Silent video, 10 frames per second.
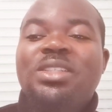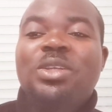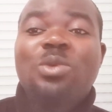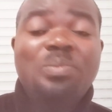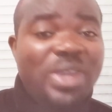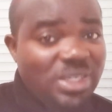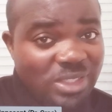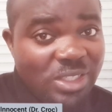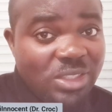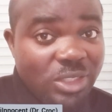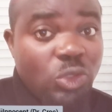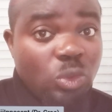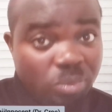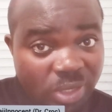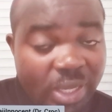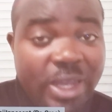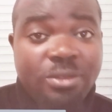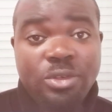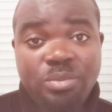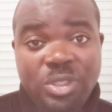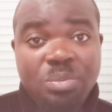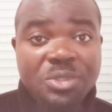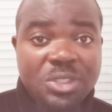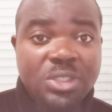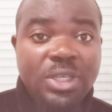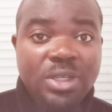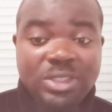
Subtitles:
they will pay DJs to play Afrobeat music there.